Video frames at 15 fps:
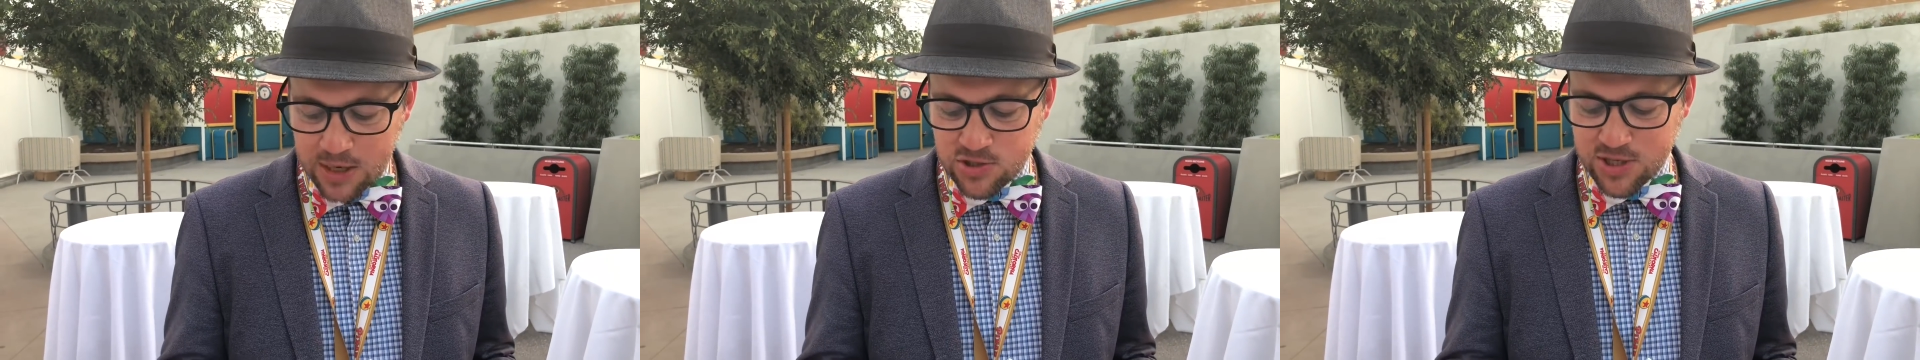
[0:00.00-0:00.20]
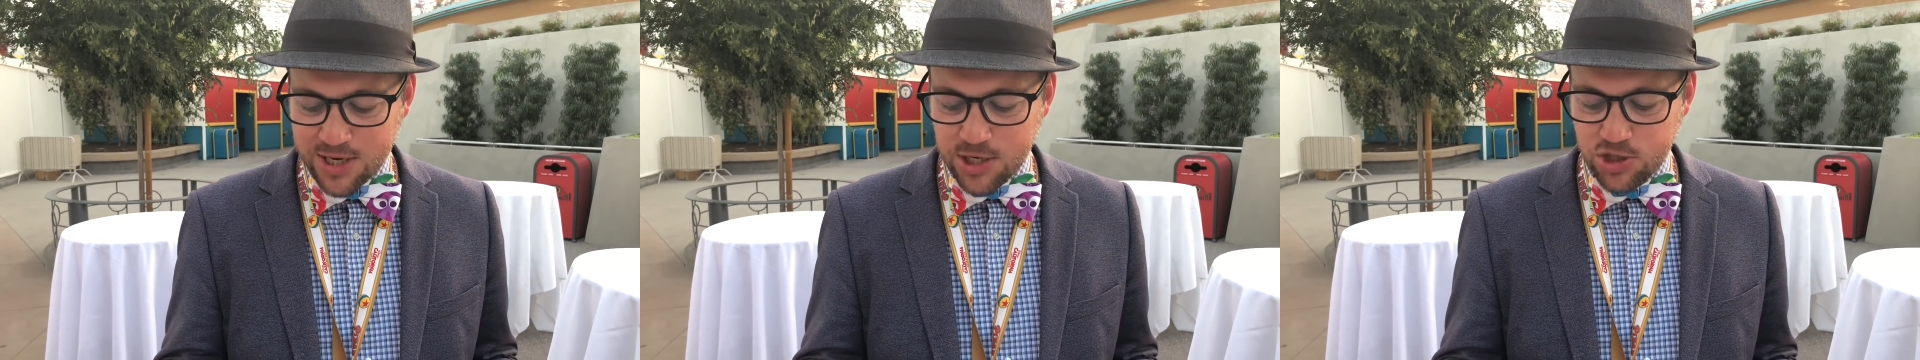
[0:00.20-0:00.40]

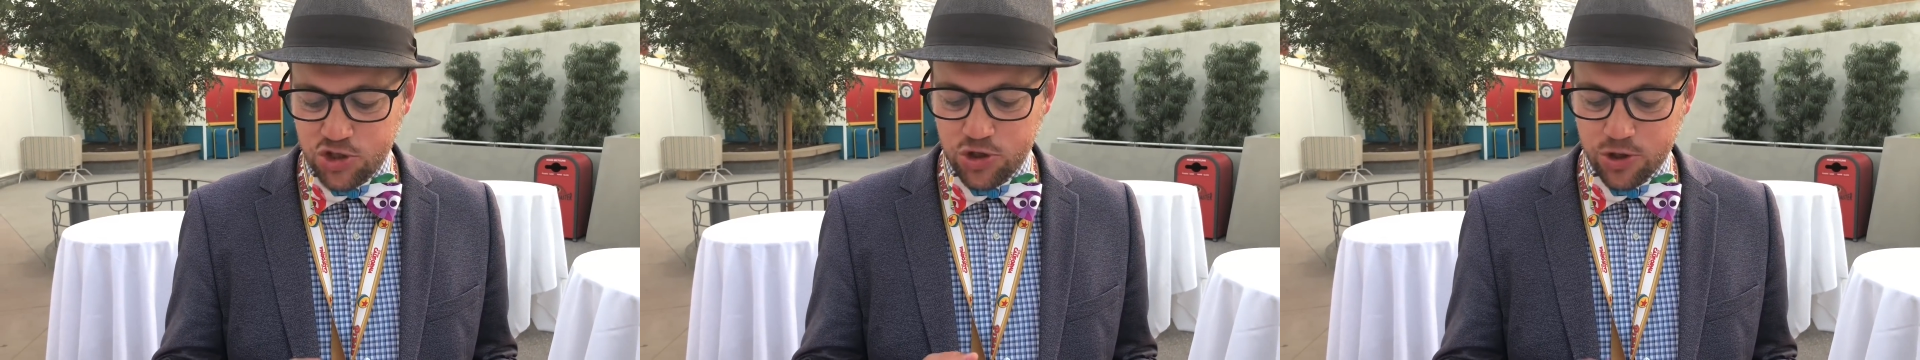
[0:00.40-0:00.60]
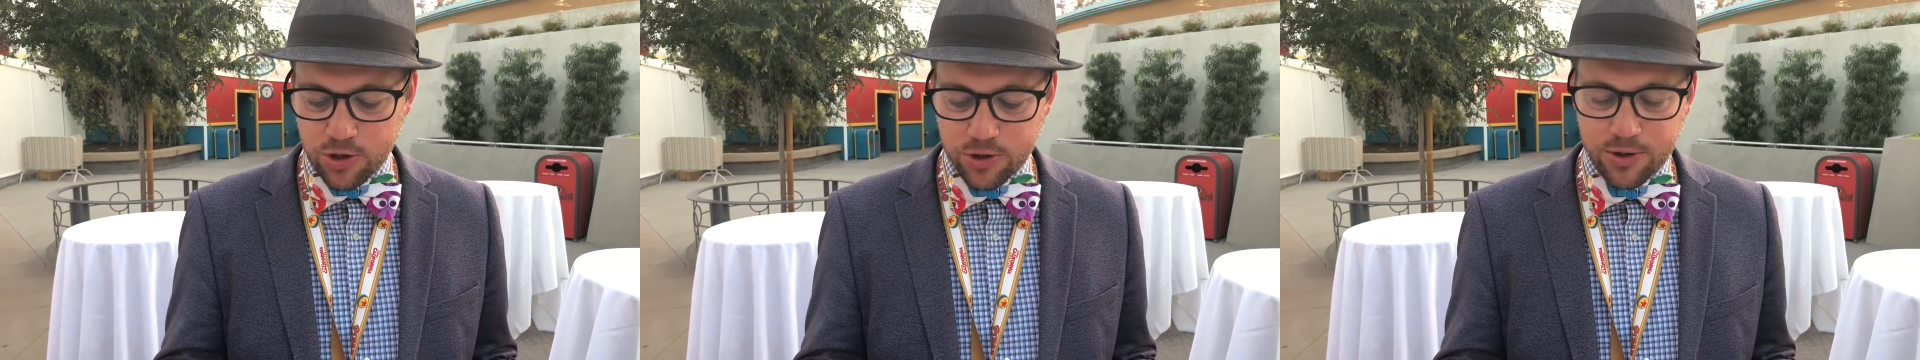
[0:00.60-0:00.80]
It's like a
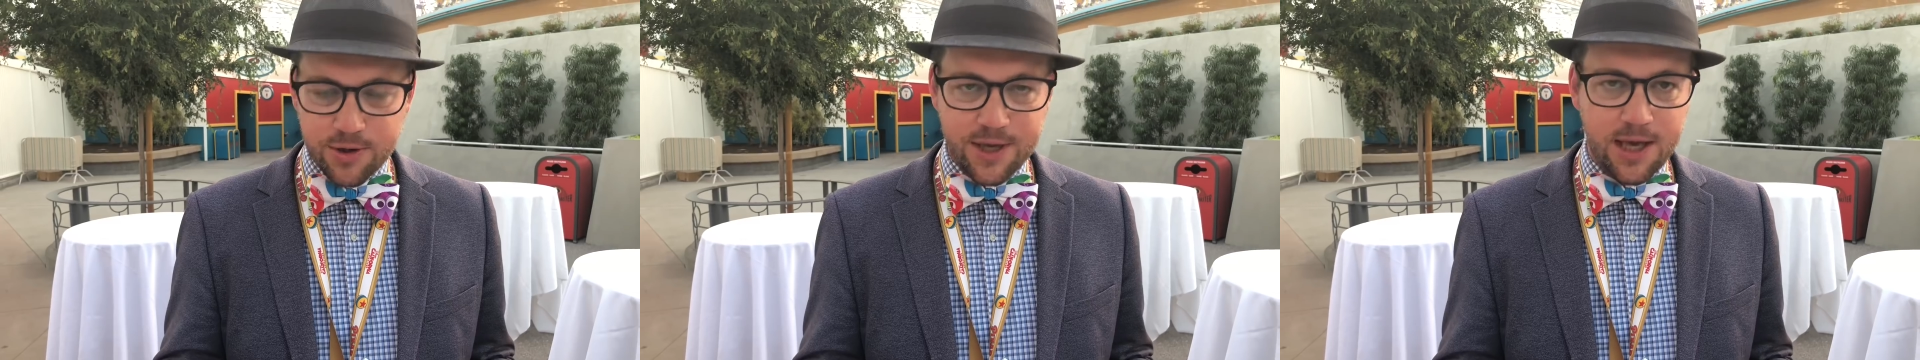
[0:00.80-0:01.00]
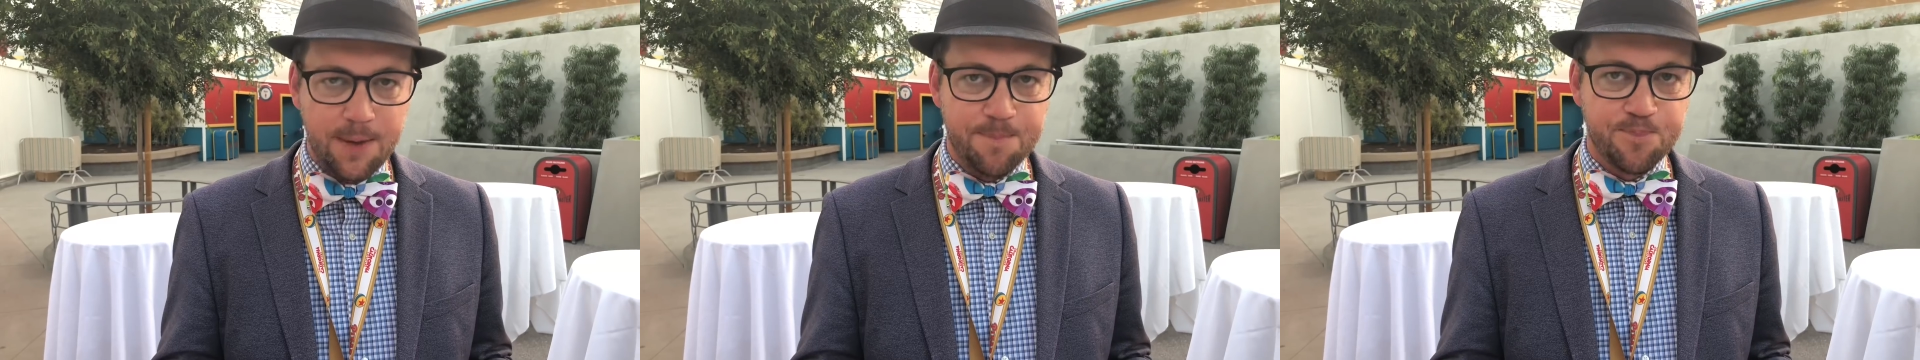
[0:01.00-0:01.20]
sugar
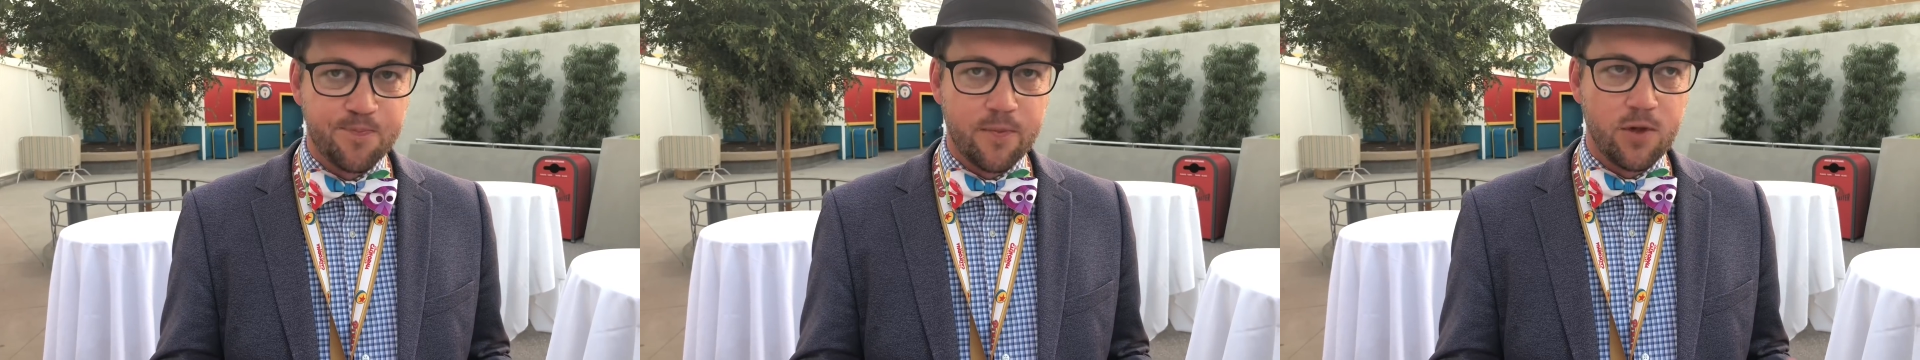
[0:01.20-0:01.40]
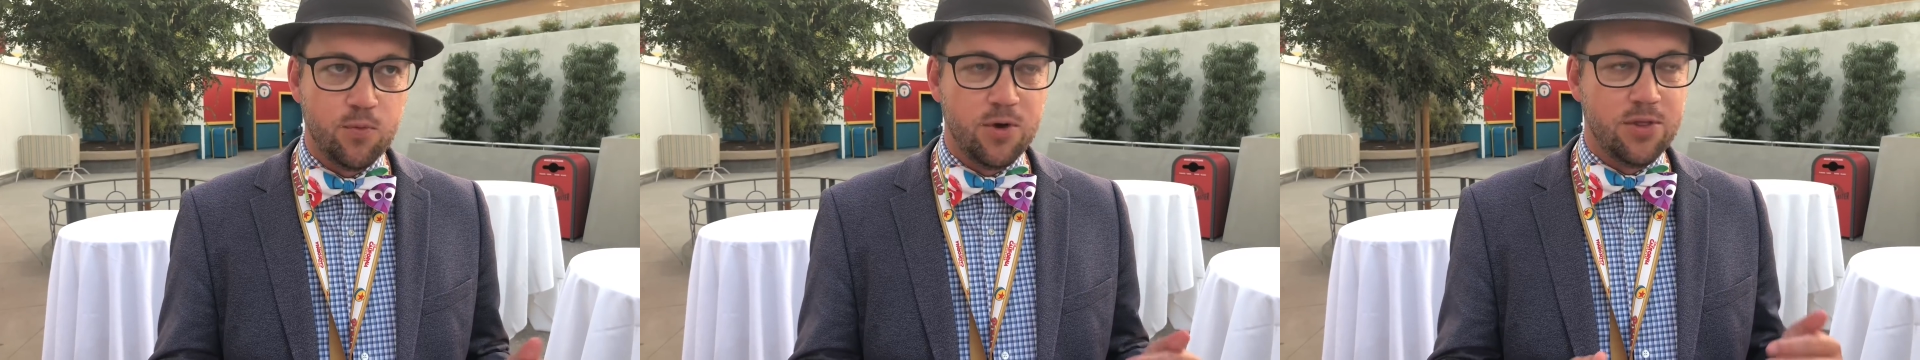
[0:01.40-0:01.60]
cookie
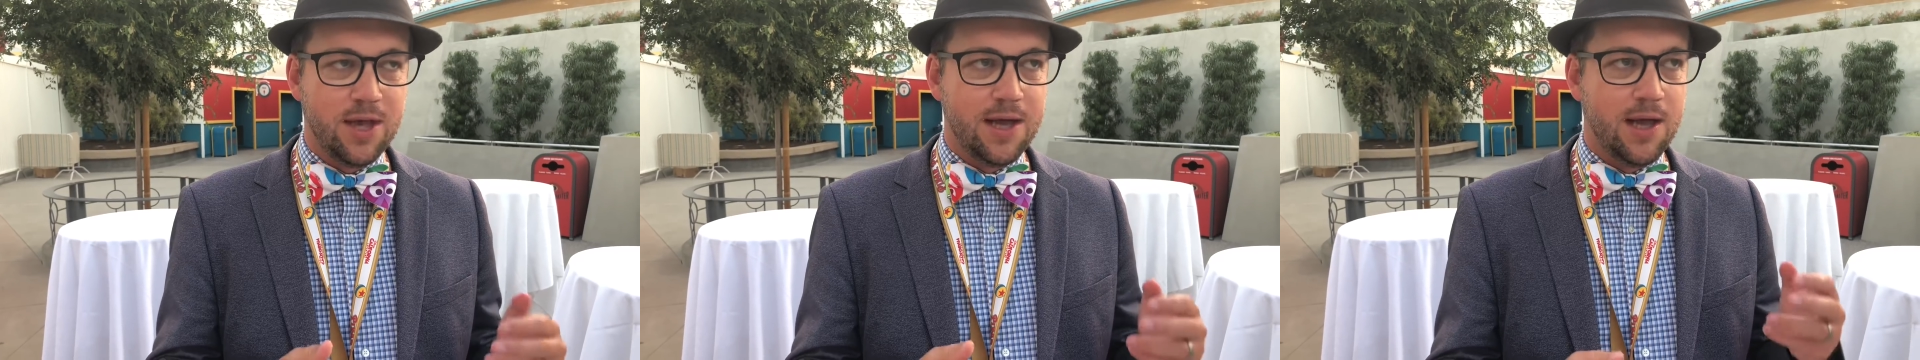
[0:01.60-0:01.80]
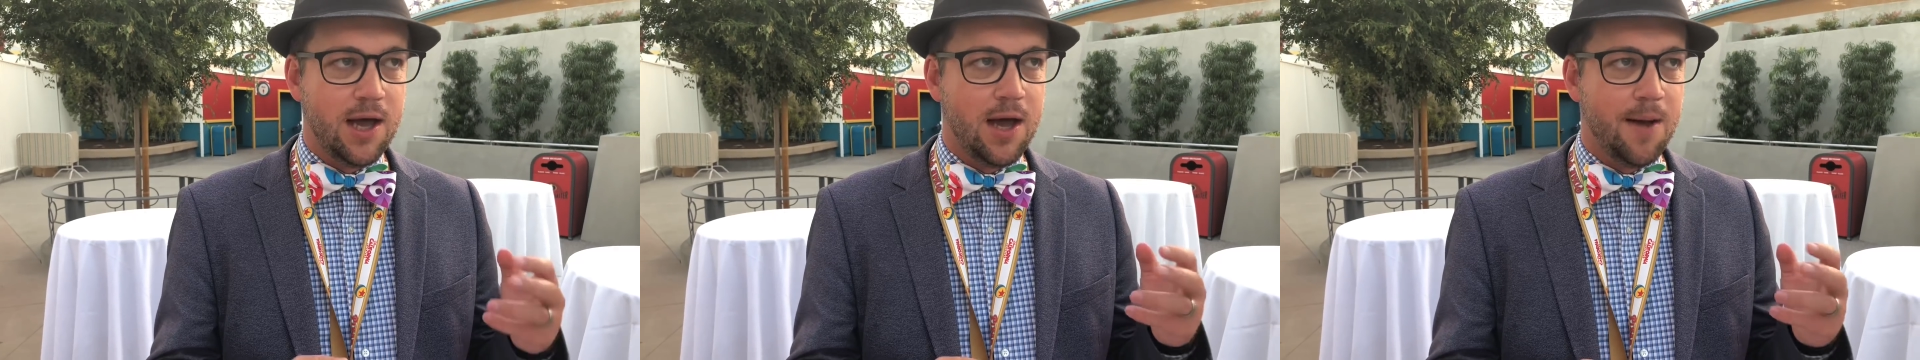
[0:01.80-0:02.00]
with
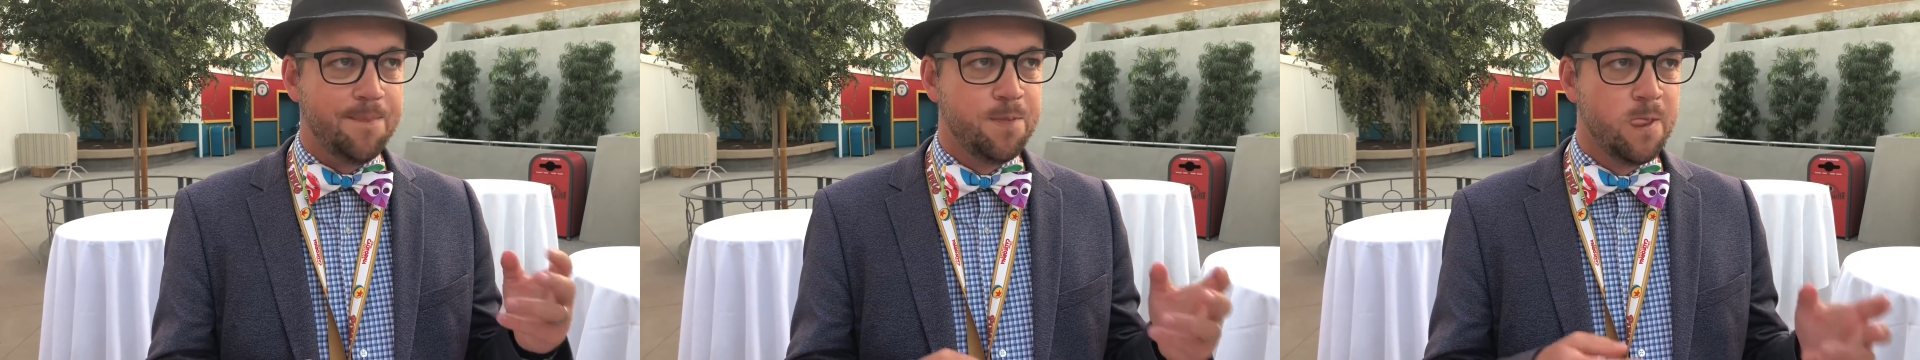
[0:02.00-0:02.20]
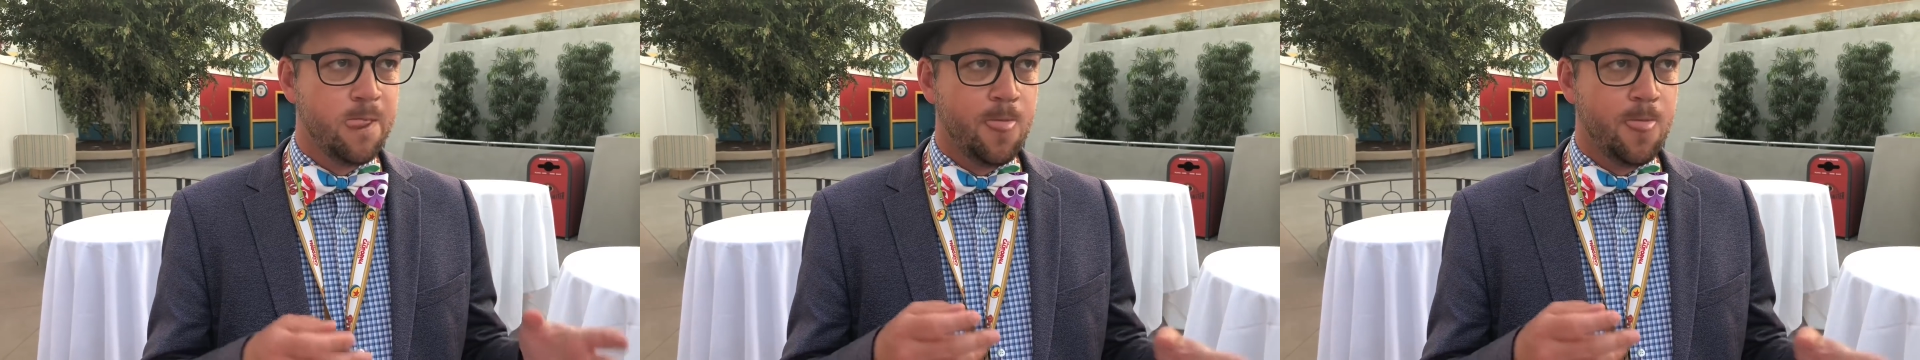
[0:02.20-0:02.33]
like a